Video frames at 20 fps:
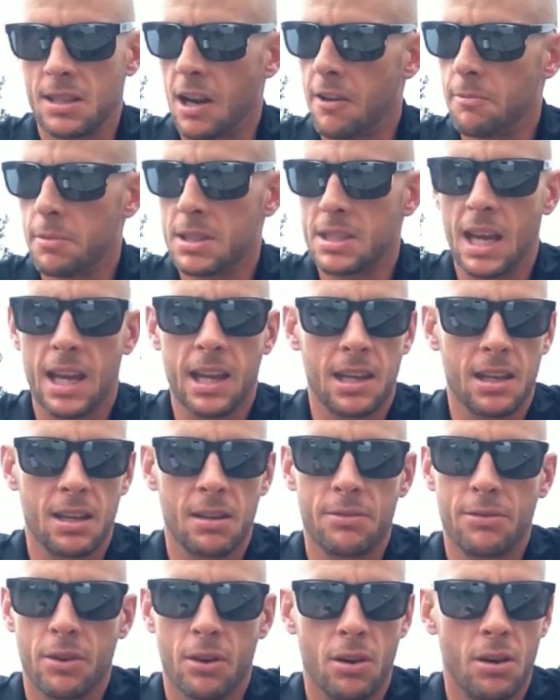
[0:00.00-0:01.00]
And I've been taking
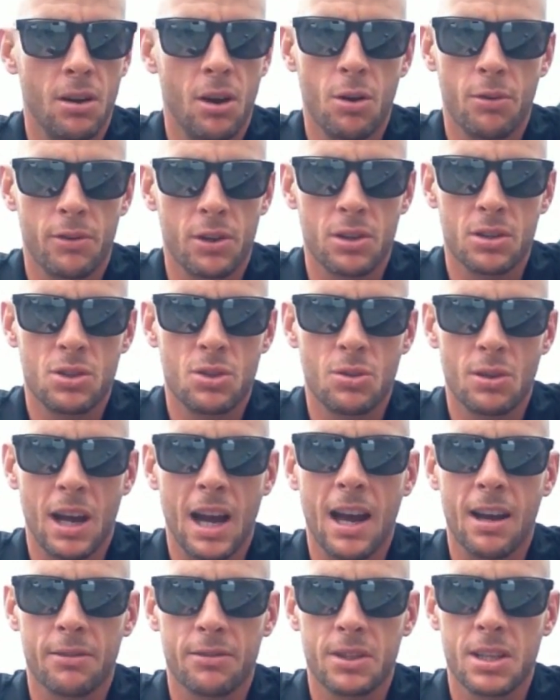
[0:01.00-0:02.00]
it for over 2.5
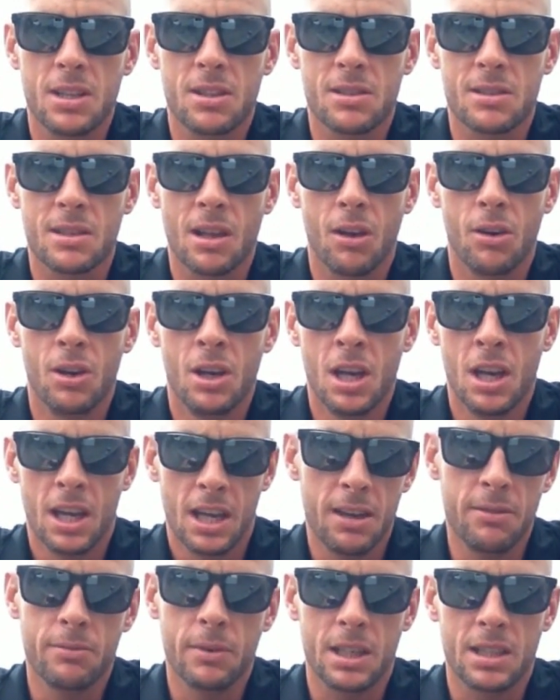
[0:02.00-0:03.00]
years now,
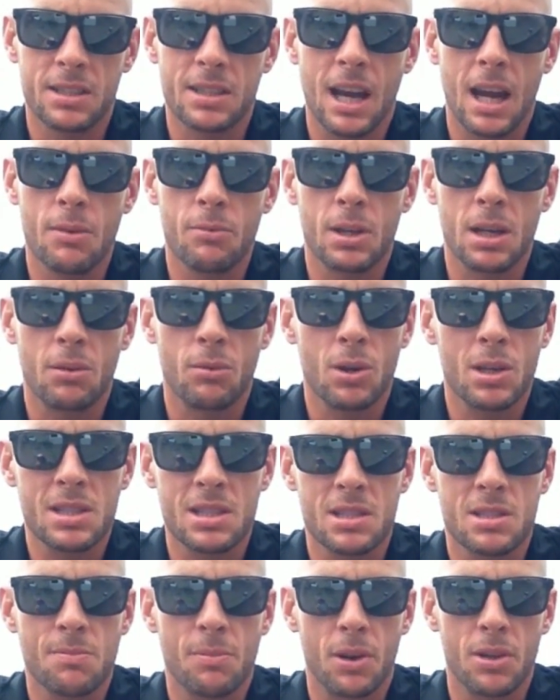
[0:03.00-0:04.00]
even at the time when I
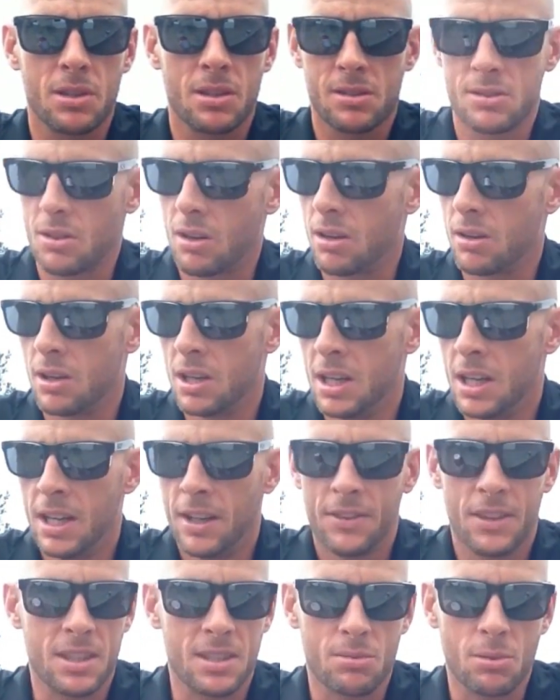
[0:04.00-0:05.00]
wasn't sponsored. So
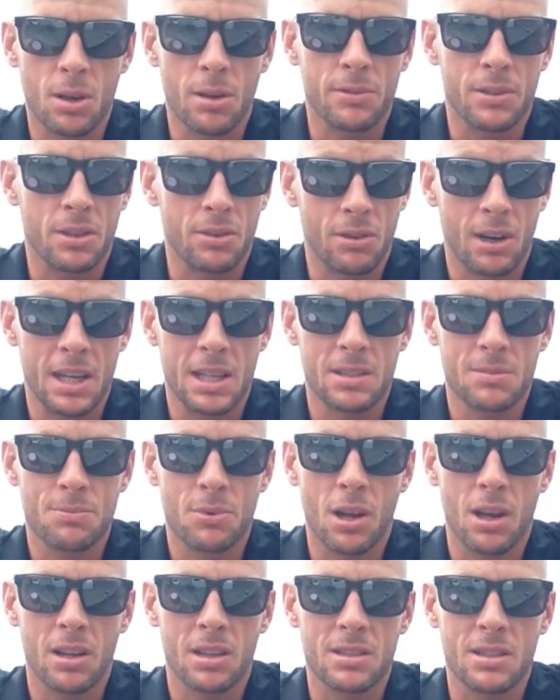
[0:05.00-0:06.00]
this is one of the greatest
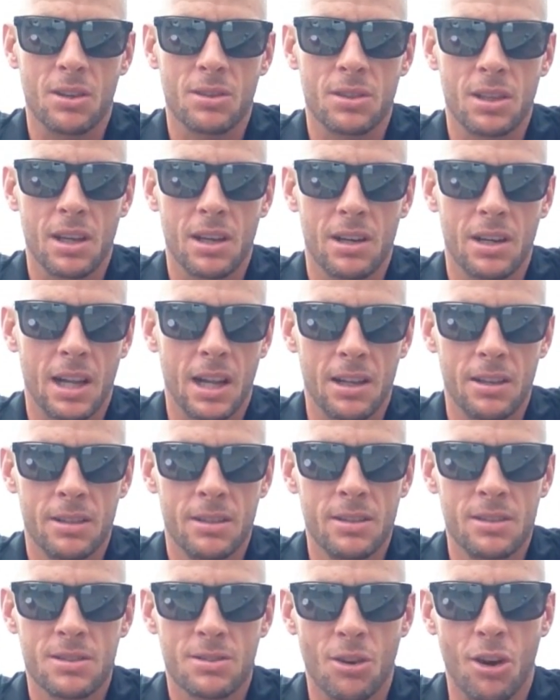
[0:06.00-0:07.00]
products out there, and I
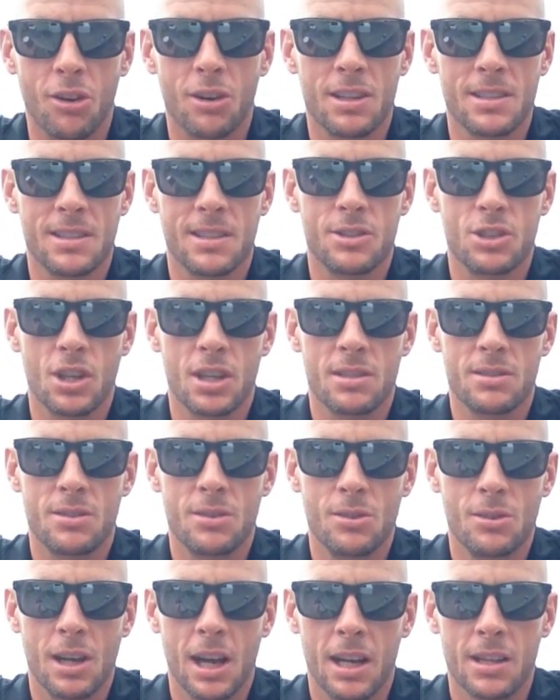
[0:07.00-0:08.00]
strongly suggest
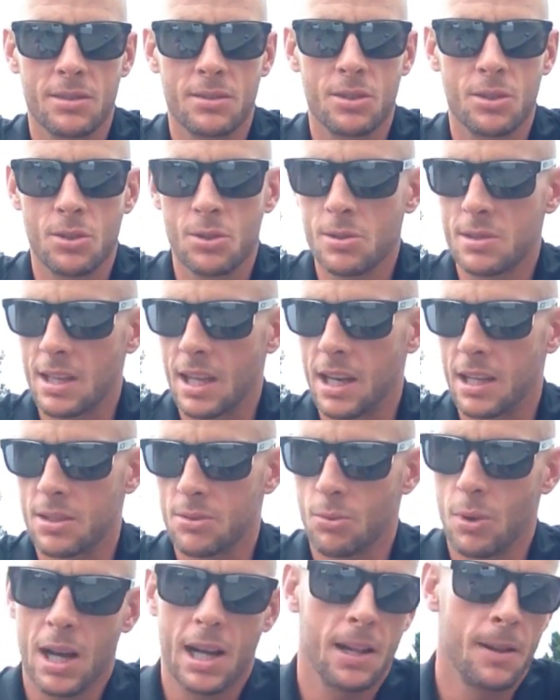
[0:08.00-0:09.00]
you guys to use that as
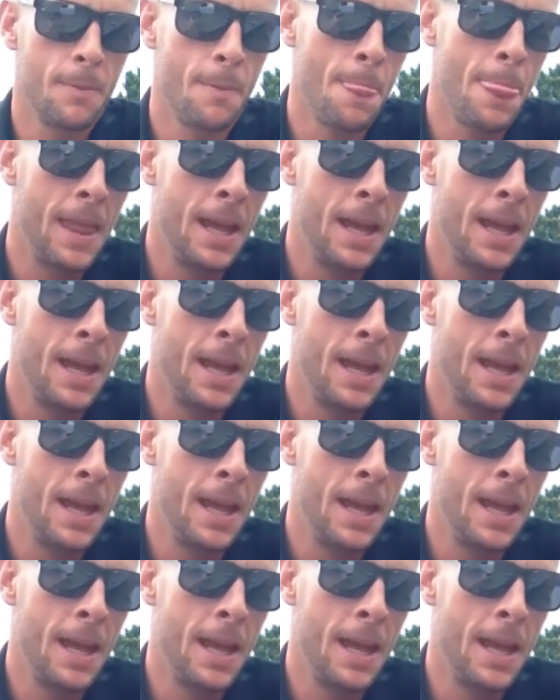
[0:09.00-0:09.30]
well.